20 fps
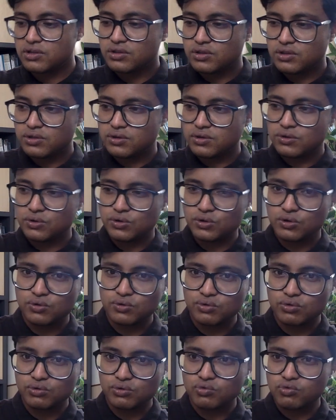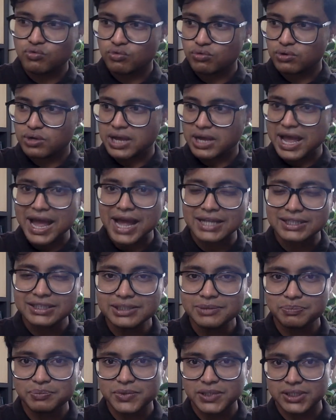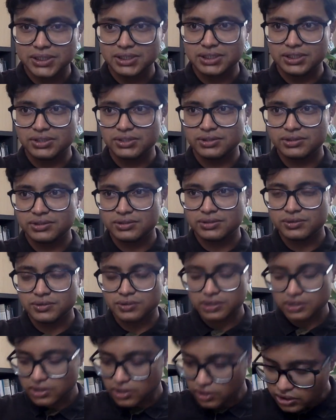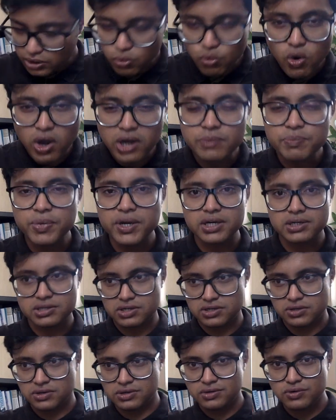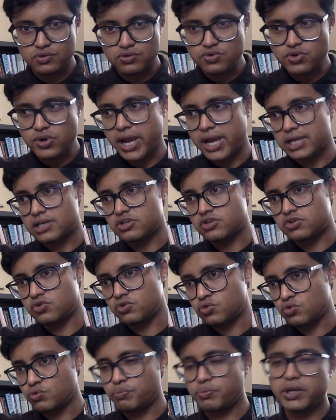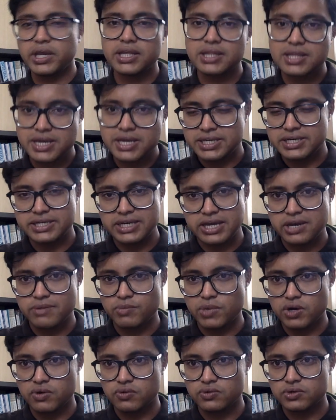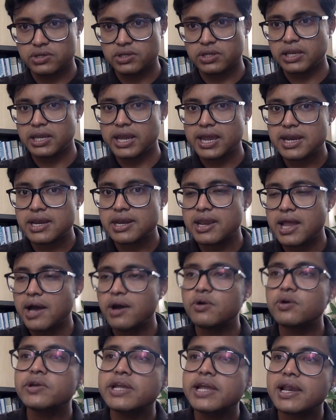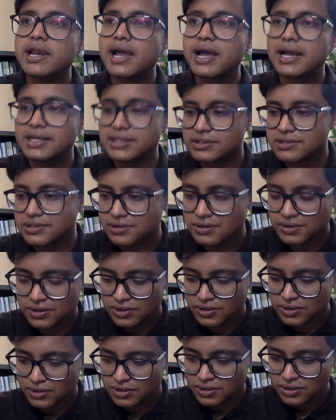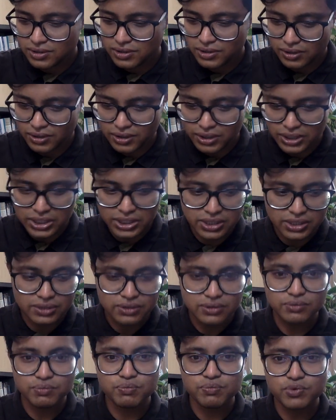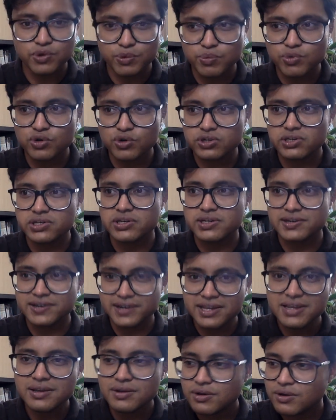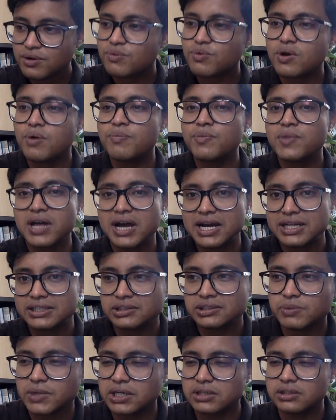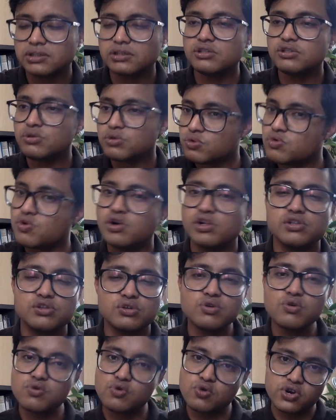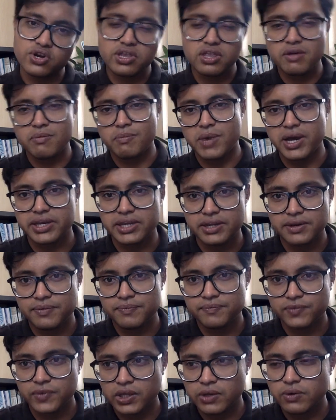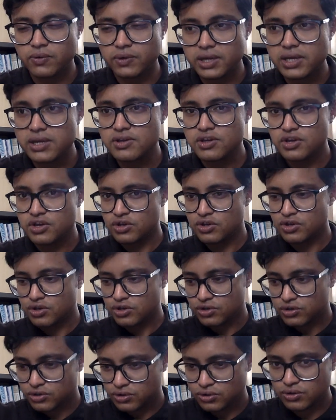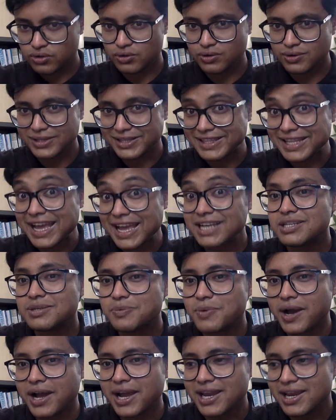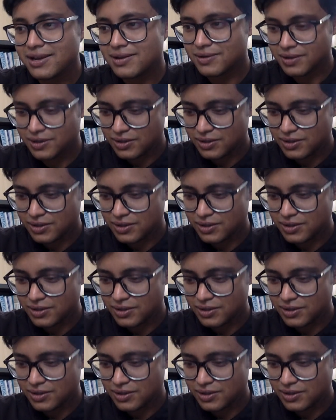the other partners, the one partner who had to pay the entire amount, can now realize proportionately from the other partners who also owed the money. Okay, so that's why